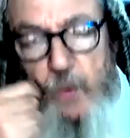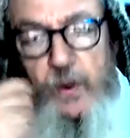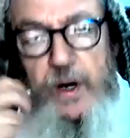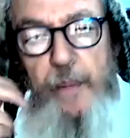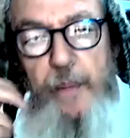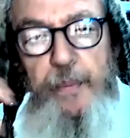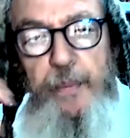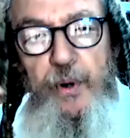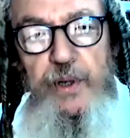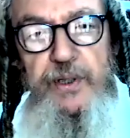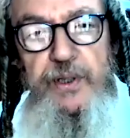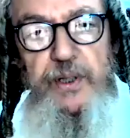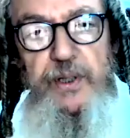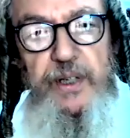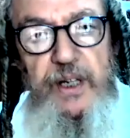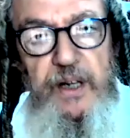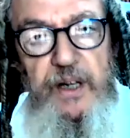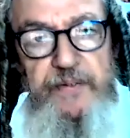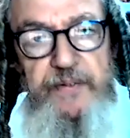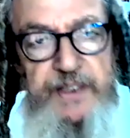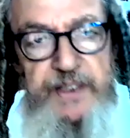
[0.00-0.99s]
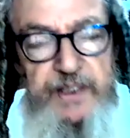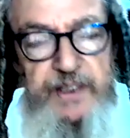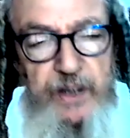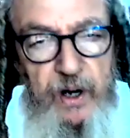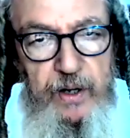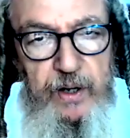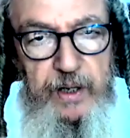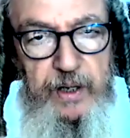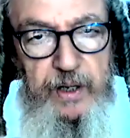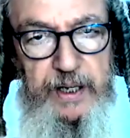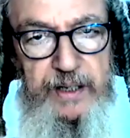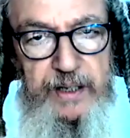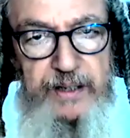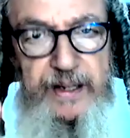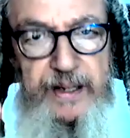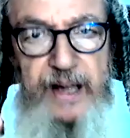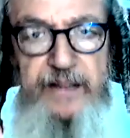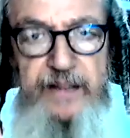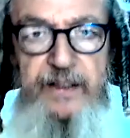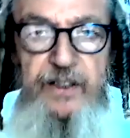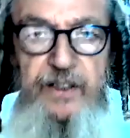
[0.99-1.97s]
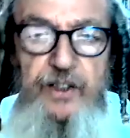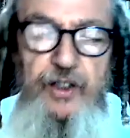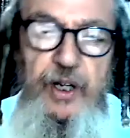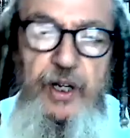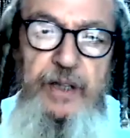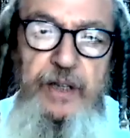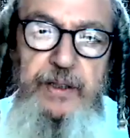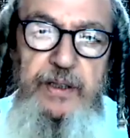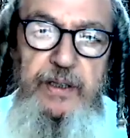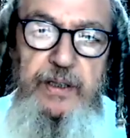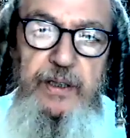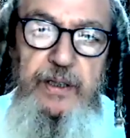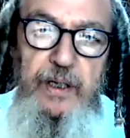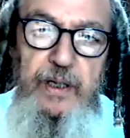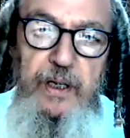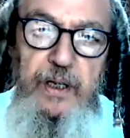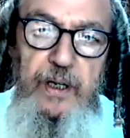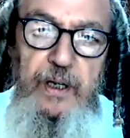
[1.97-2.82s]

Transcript: When a person gives tzedakah, it doesn't just